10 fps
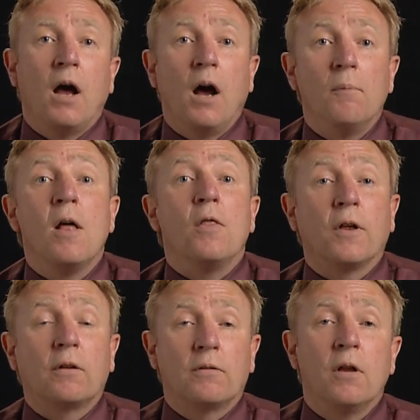Um,
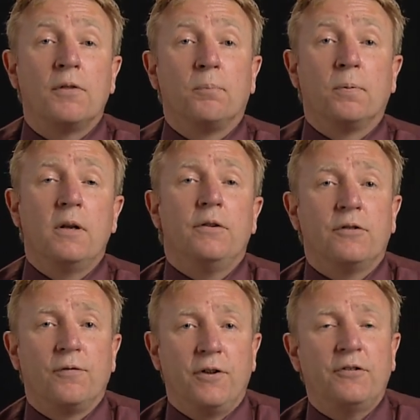the, the
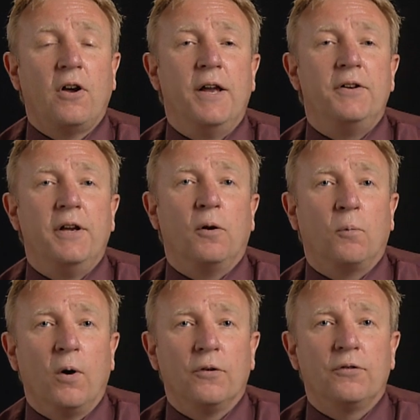brilliance of this idea
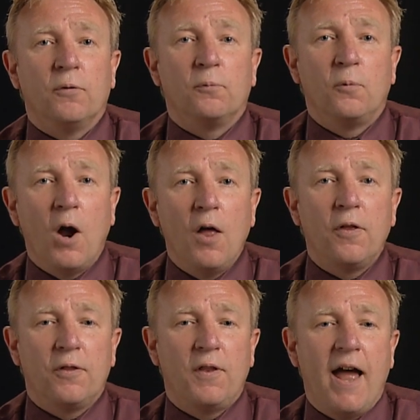was that
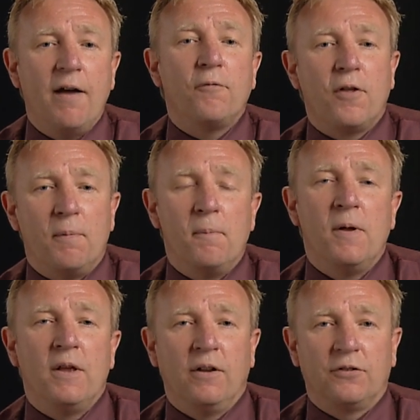rather than have them
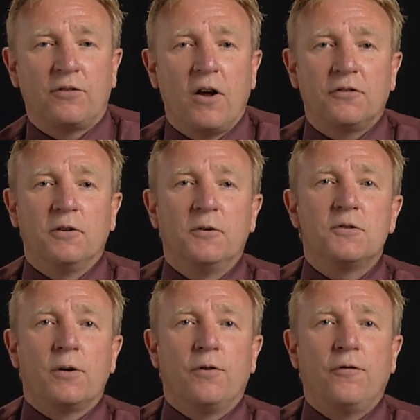start to
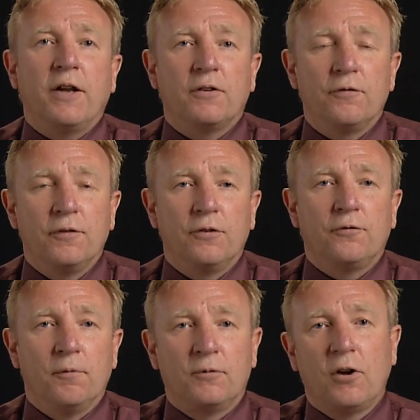lose their effectiveness
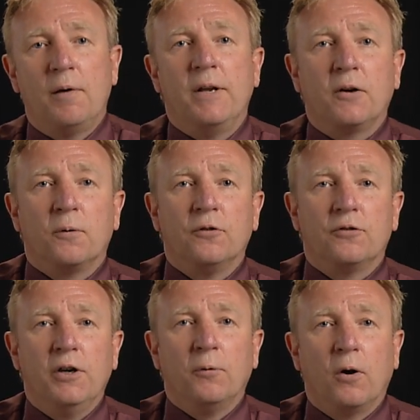from time equals
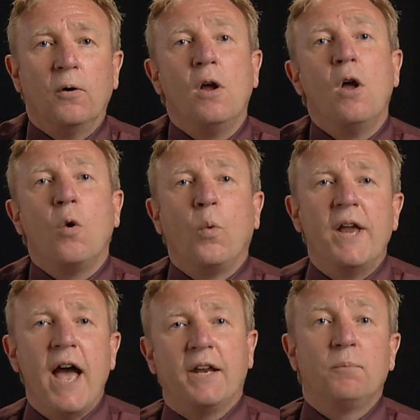zero,
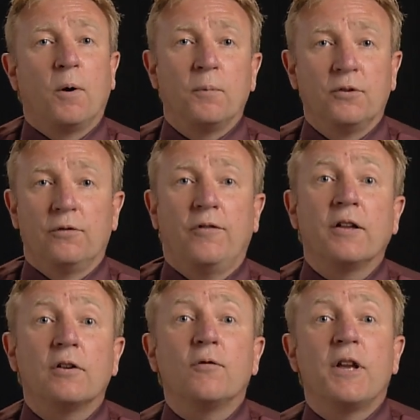we added what was
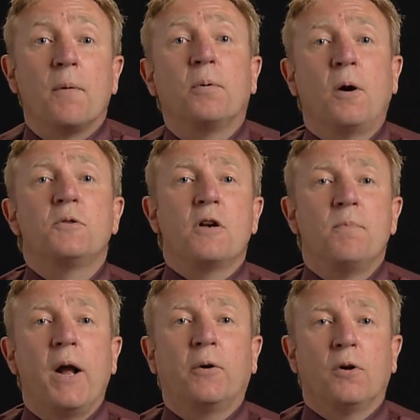effectively a proto
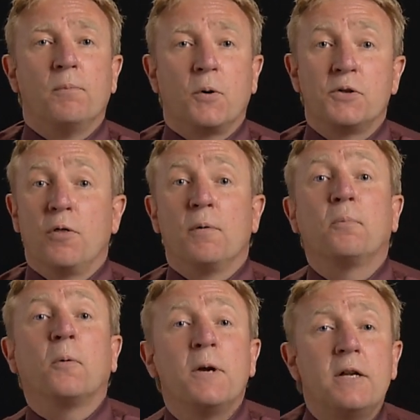microemulsion, the
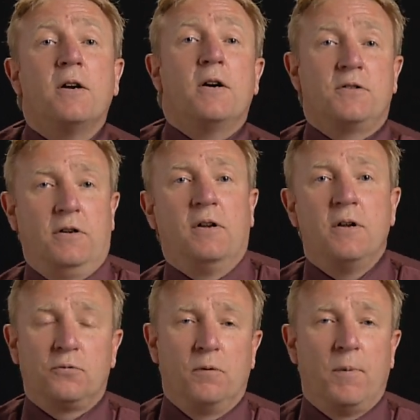precursor
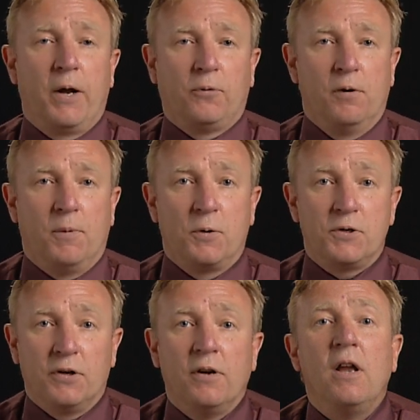to a
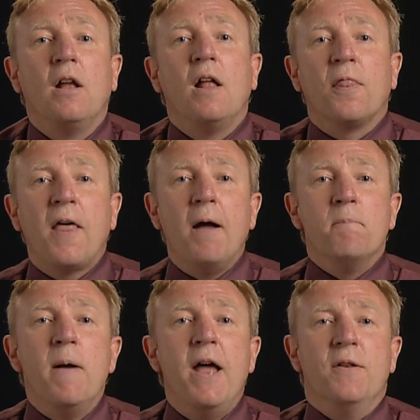microemulsion. That
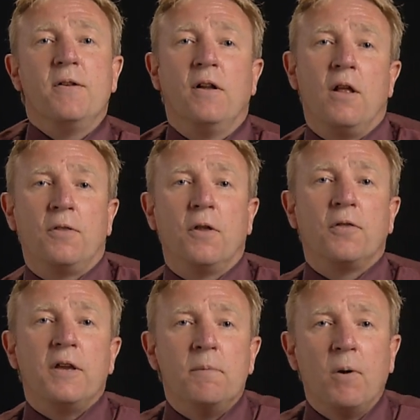meant
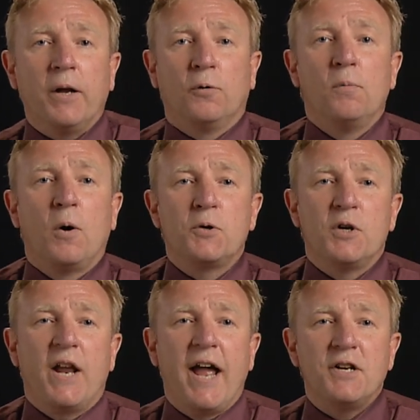that the
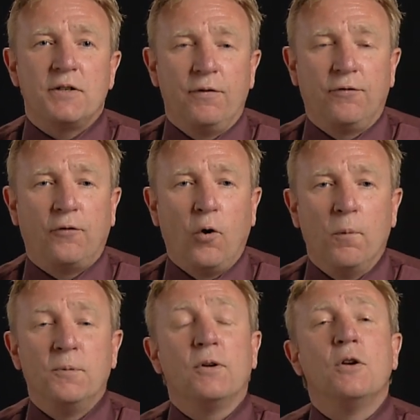microemulsion actually
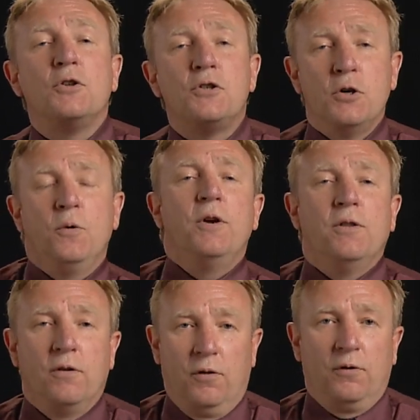formed
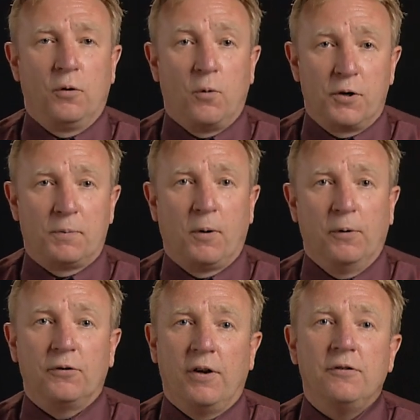during the wash
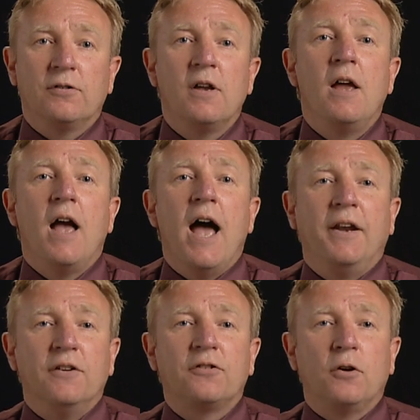process,
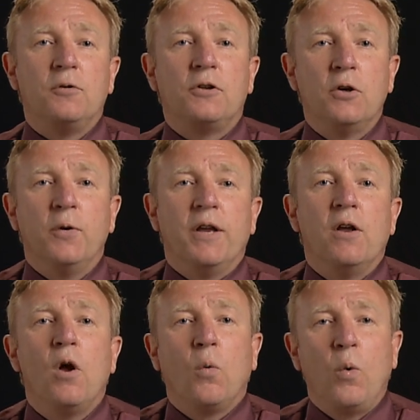and in so
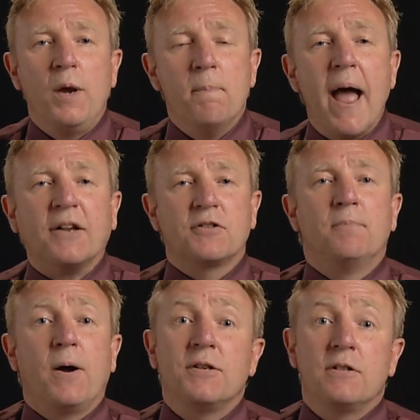doing, we
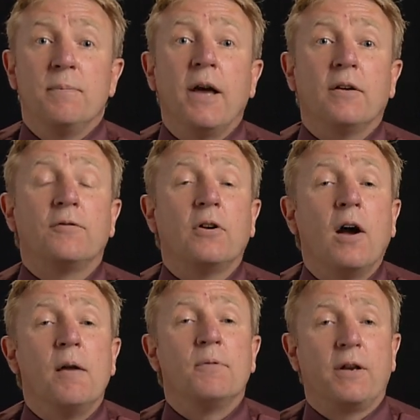maximized the amount of
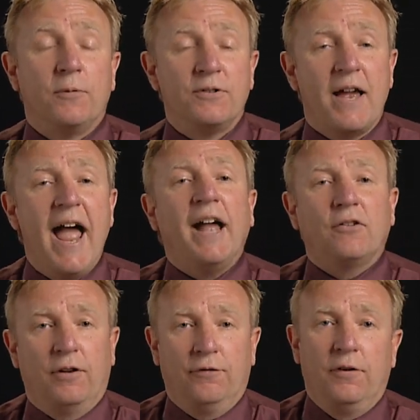time that it was
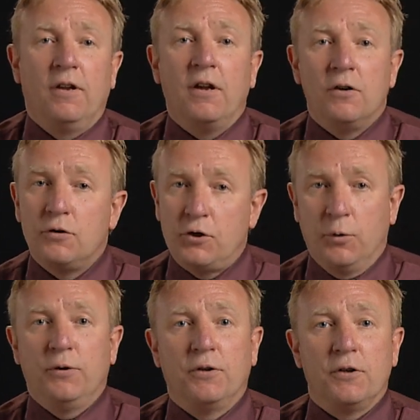active
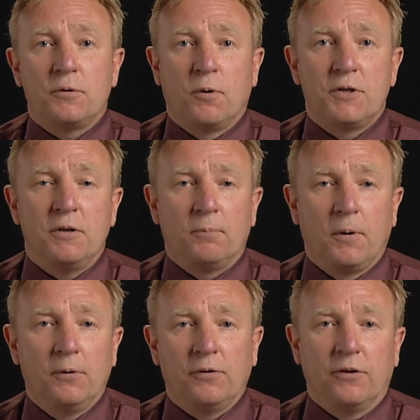during the dishwashing
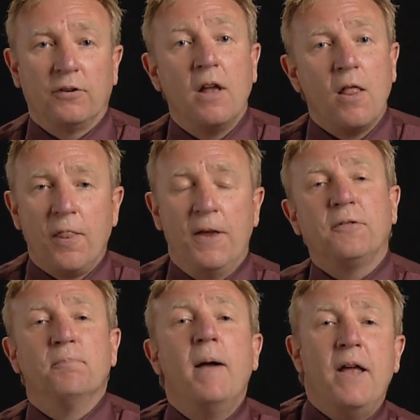process.
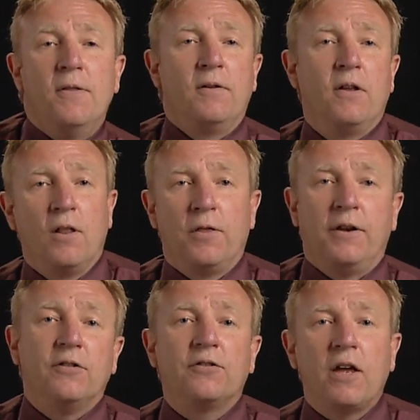This meant
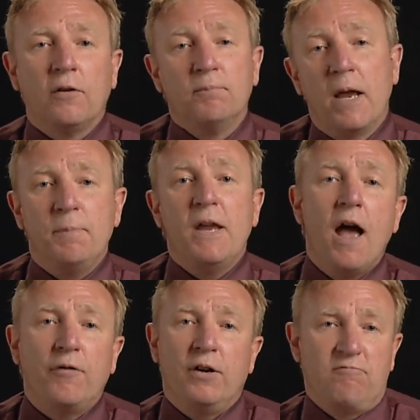that instead of maybe
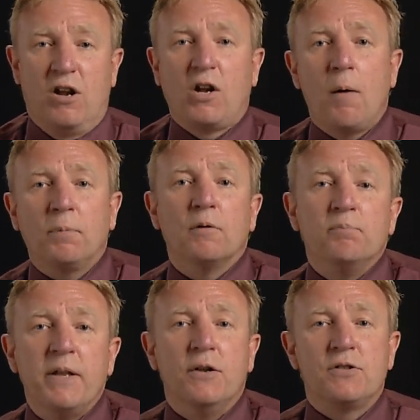having a couple of
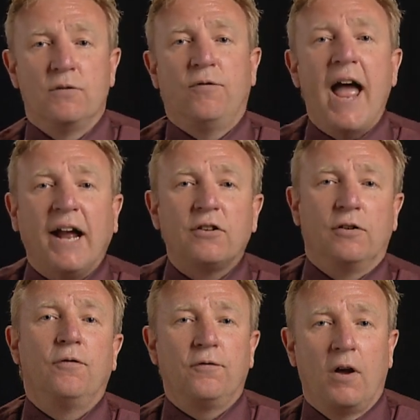minutes of
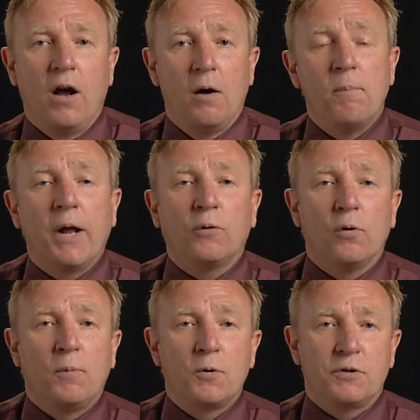active uh,
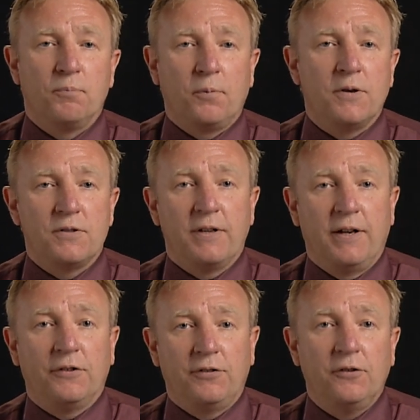microemulsion present
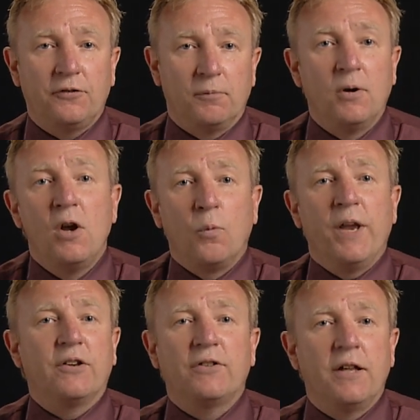in our system,
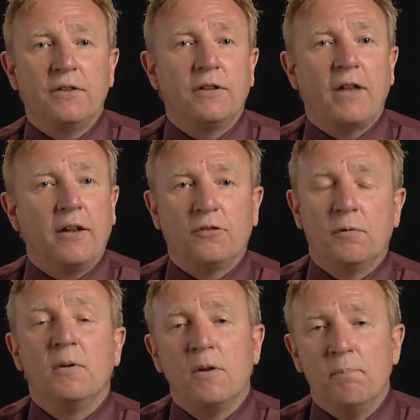we extended that
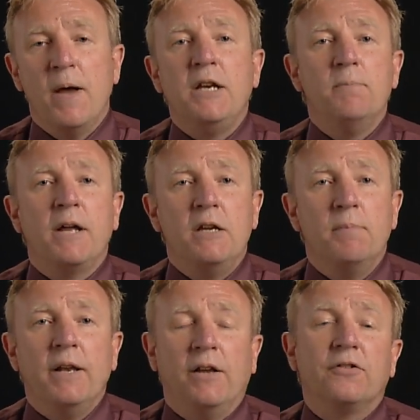to many, many
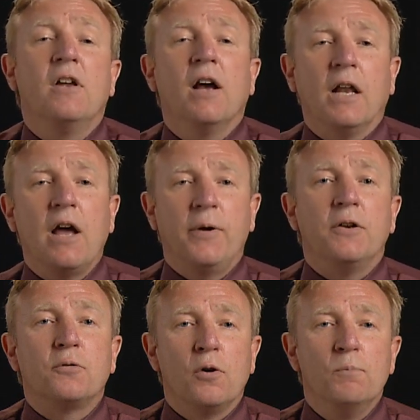minutes, allowing
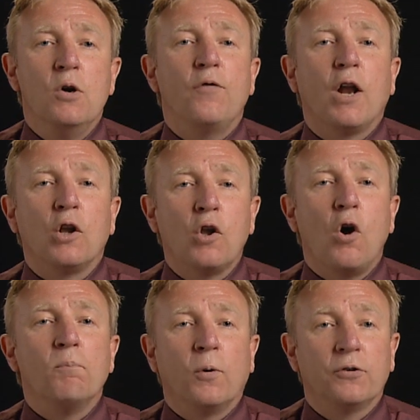it to remove a
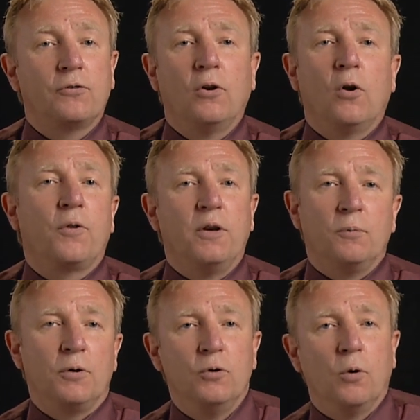lot more soil than it
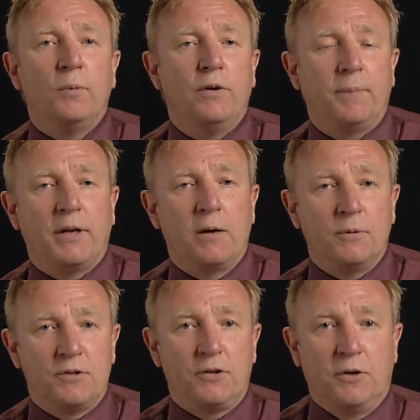would normally have been
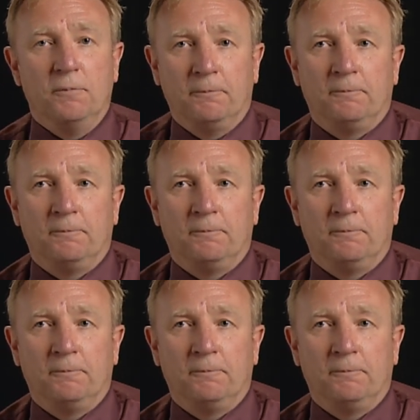able to do.